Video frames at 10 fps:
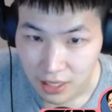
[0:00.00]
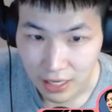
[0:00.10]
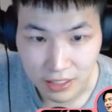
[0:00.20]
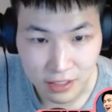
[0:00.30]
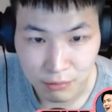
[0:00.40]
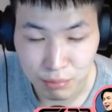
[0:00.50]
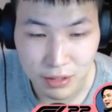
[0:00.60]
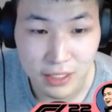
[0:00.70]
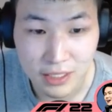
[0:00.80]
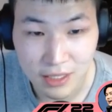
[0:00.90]
and
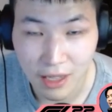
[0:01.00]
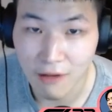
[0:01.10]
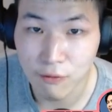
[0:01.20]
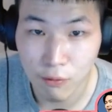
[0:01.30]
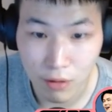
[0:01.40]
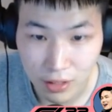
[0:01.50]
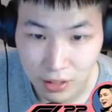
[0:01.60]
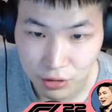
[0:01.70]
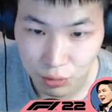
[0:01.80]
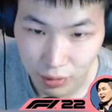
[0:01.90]
complete the
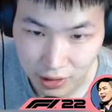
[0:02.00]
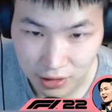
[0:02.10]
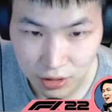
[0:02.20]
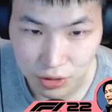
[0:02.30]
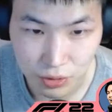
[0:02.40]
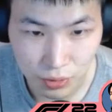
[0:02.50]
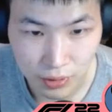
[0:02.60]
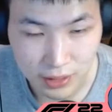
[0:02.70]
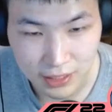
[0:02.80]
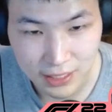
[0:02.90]
F122
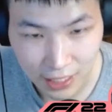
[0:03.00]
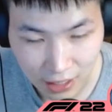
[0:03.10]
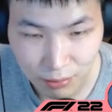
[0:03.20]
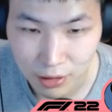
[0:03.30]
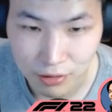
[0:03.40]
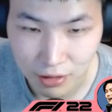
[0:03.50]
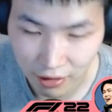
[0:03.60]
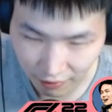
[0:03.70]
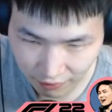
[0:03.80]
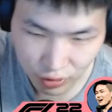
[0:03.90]
game mode
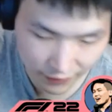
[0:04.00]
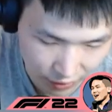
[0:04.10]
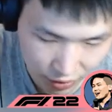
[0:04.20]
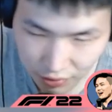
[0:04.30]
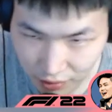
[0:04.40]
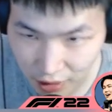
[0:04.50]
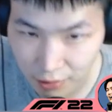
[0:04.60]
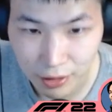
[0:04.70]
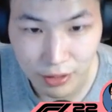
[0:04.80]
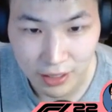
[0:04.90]
of driver career
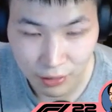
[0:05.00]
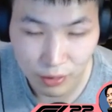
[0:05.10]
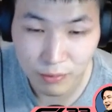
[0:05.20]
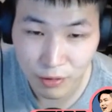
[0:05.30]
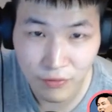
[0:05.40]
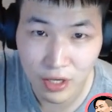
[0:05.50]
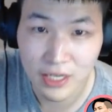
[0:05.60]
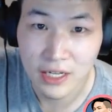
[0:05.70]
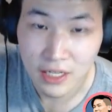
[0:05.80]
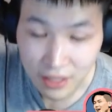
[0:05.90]
mode and then we'll move on
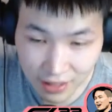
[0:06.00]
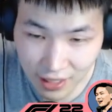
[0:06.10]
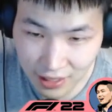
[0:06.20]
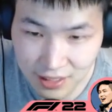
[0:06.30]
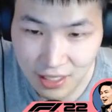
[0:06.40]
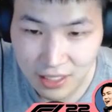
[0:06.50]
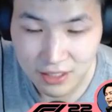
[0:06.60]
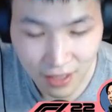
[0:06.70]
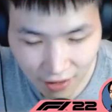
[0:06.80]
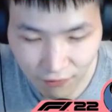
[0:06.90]
the next day
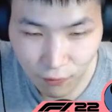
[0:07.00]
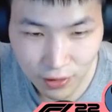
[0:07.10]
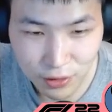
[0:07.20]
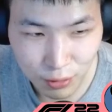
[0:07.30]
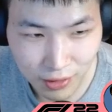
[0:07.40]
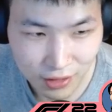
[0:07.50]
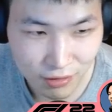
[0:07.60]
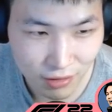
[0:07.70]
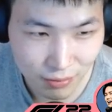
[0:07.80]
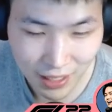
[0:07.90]
to
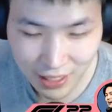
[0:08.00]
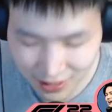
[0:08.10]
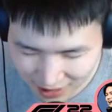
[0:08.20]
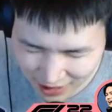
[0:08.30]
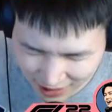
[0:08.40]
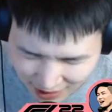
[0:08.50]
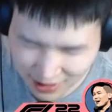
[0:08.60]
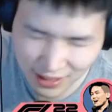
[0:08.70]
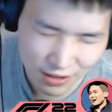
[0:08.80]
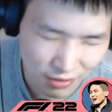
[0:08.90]
F123 because it is
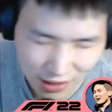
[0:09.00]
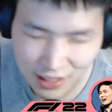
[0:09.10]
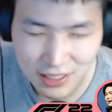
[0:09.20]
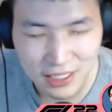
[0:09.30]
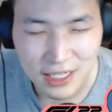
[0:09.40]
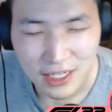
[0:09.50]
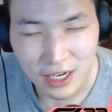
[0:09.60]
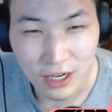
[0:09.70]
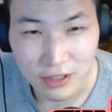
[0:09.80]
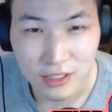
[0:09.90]
gonna release
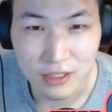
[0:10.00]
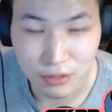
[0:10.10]
on the